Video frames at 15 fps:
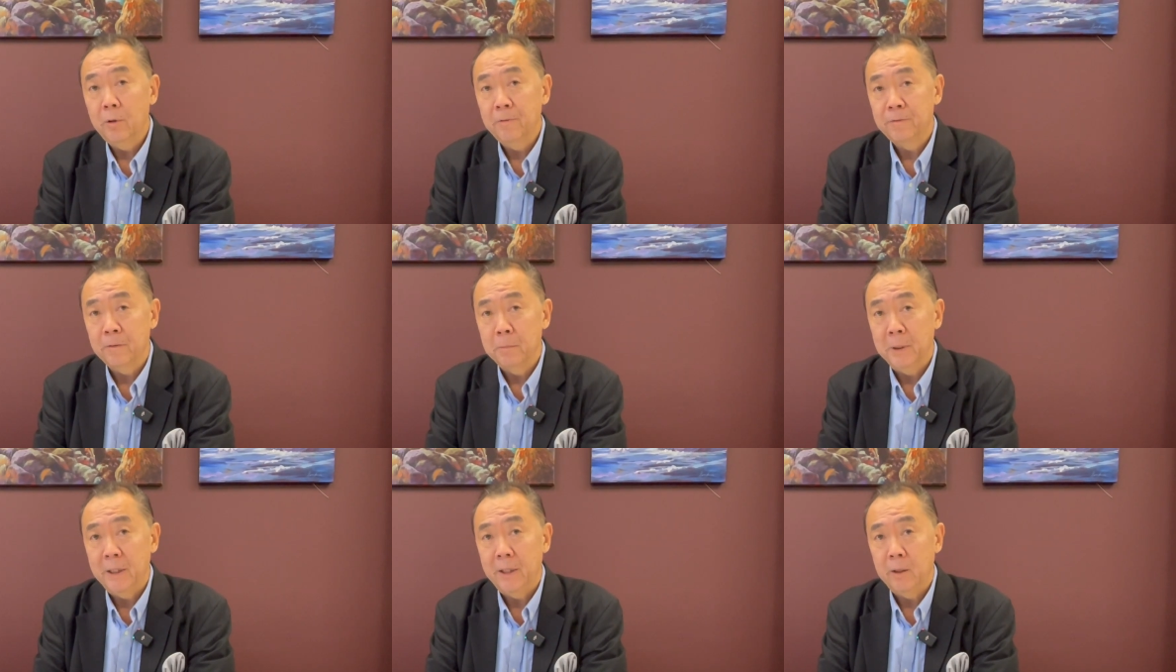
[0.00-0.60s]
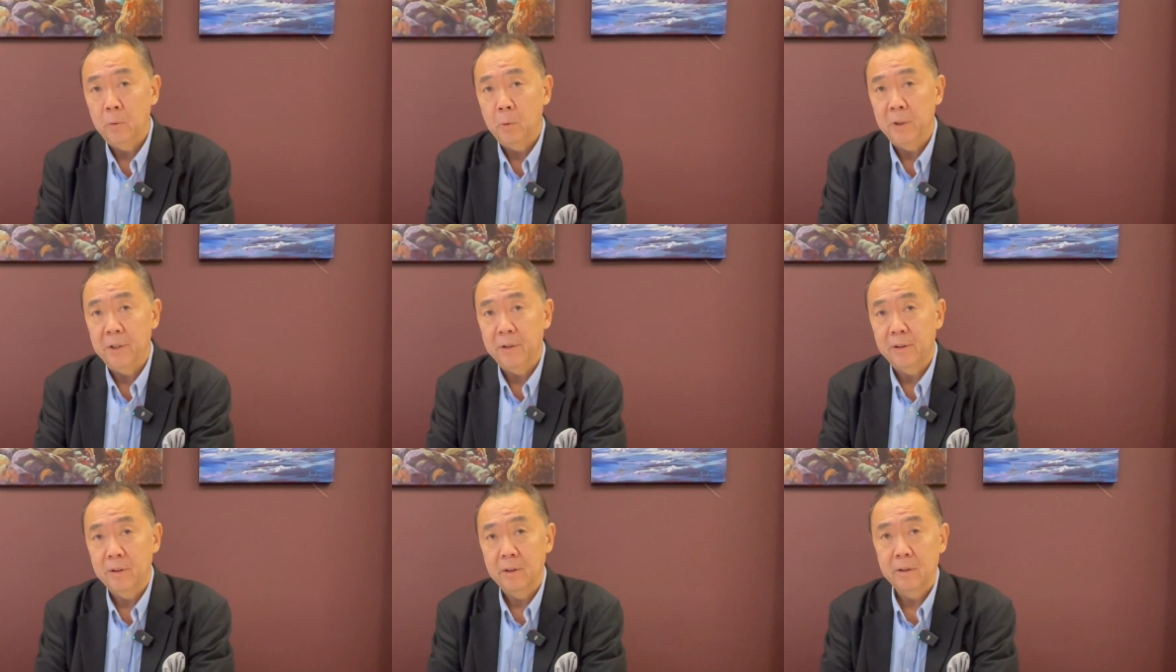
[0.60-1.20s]
familiar with
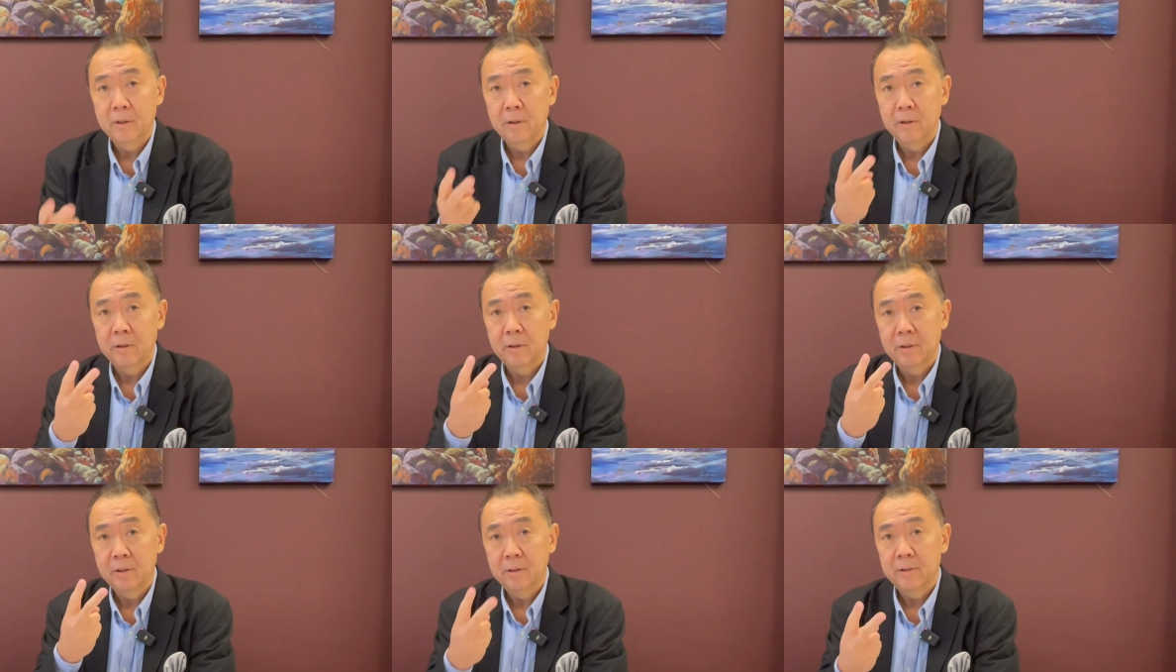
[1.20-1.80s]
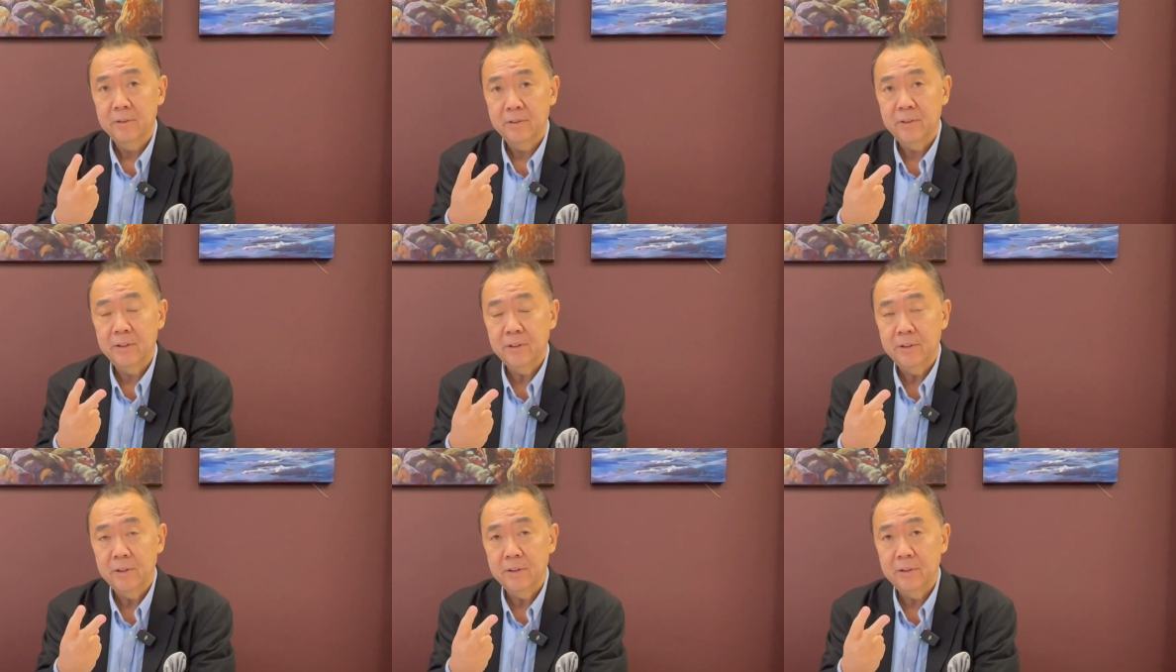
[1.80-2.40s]

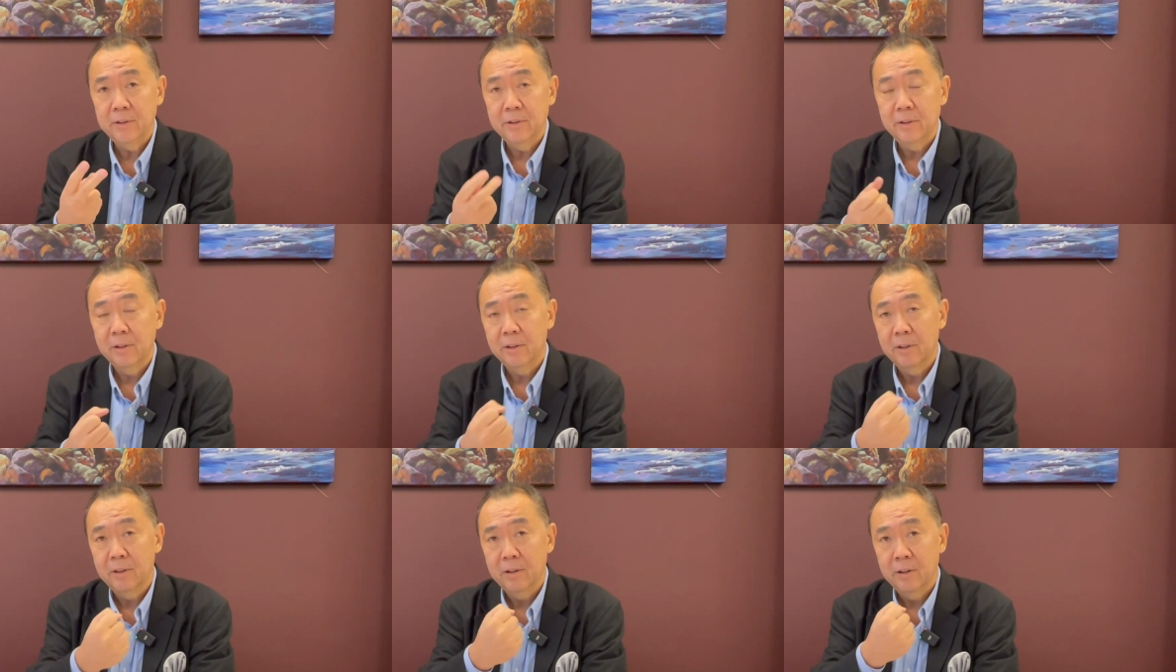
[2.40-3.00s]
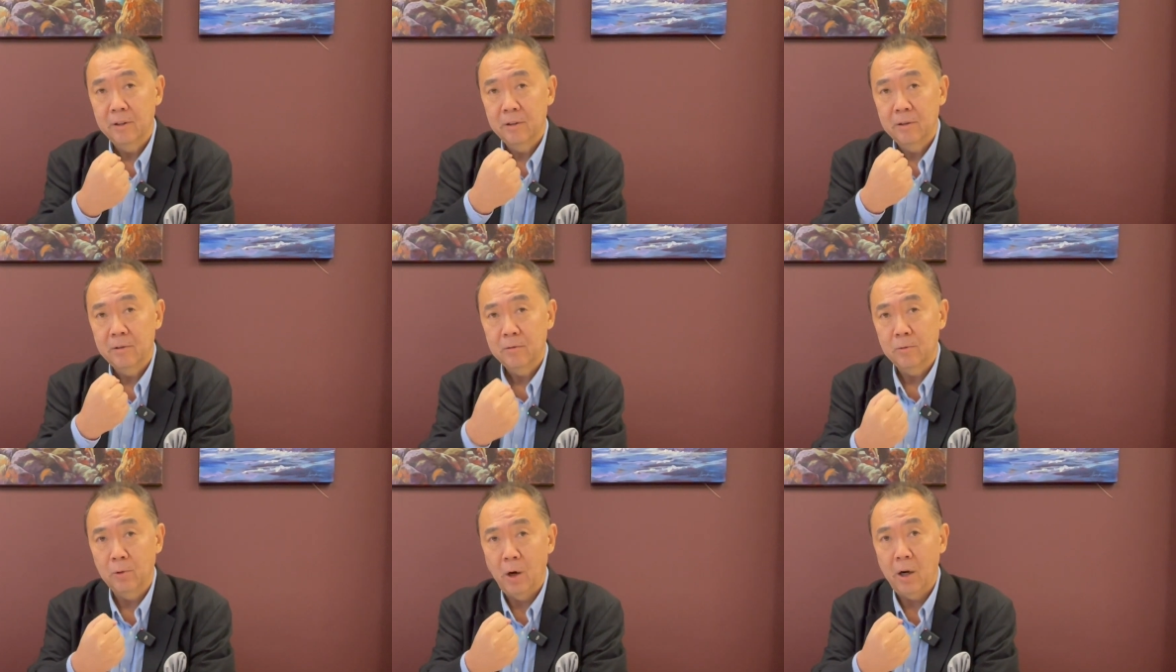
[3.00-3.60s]
scissors,
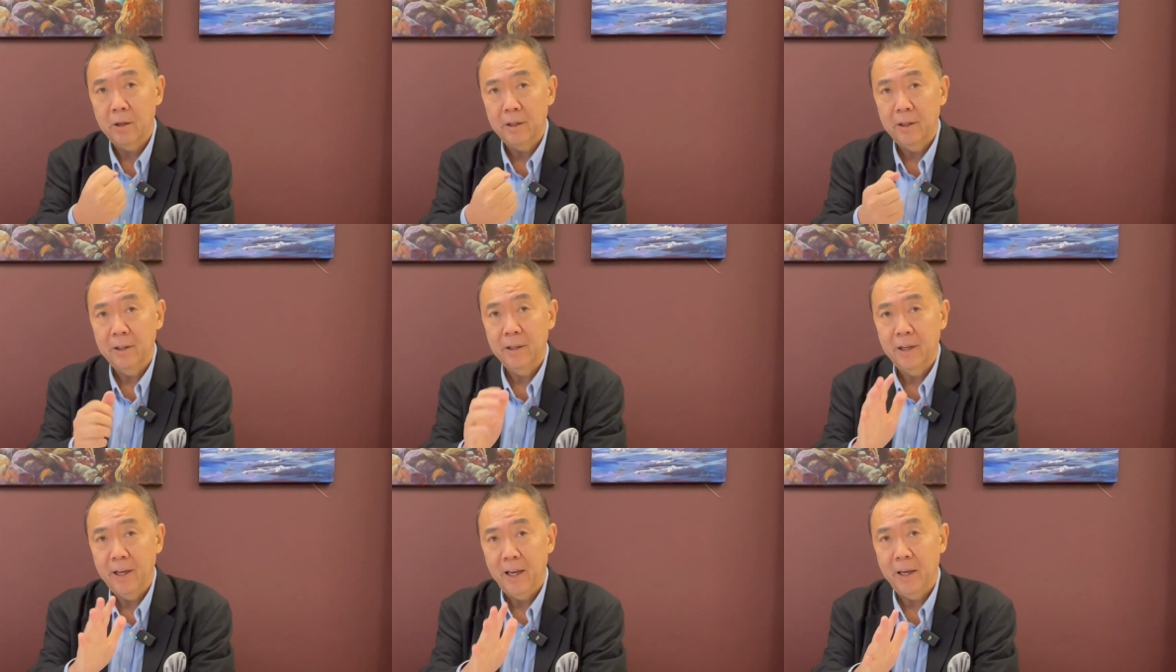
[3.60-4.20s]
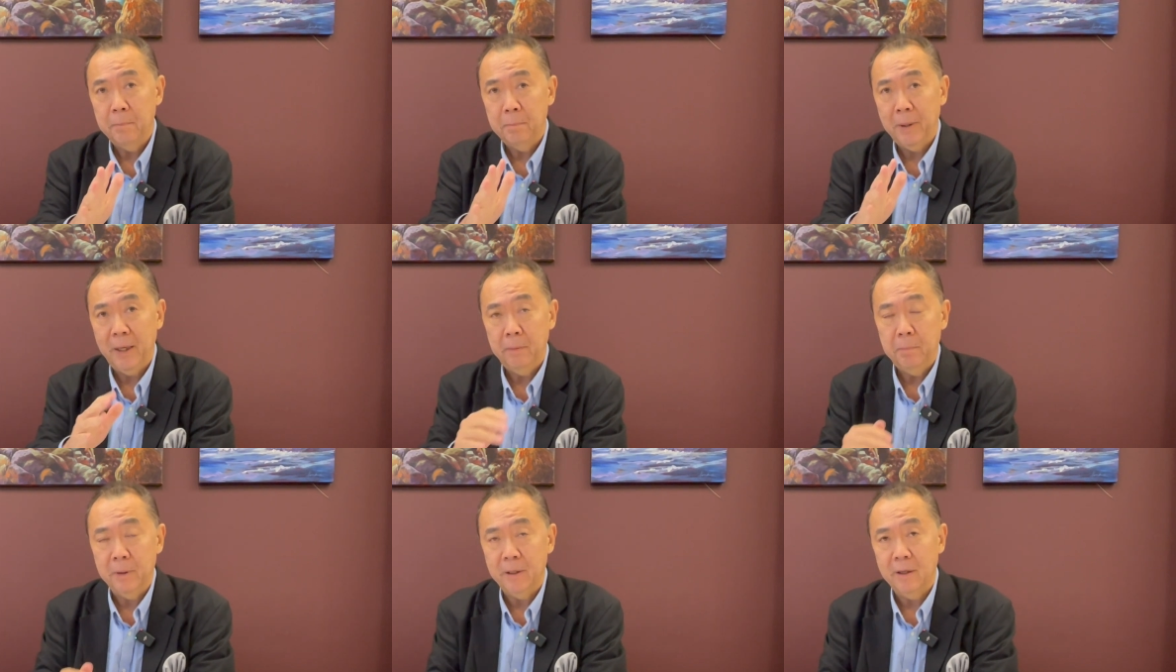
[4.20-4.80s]
rock, and
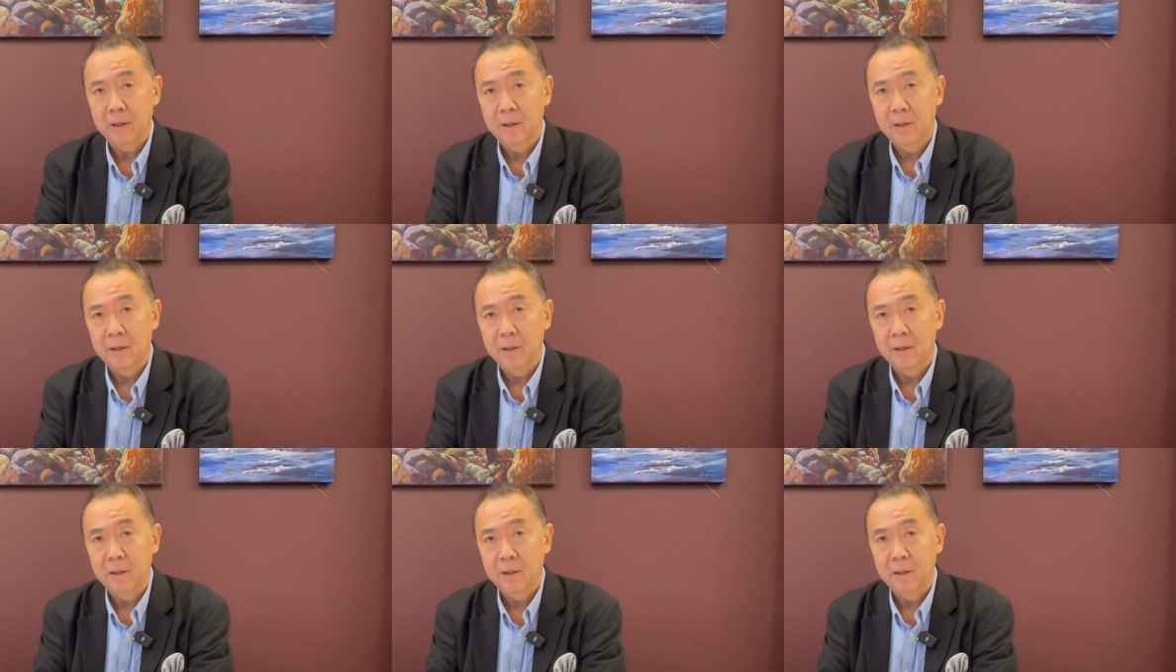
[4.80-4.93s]
paper.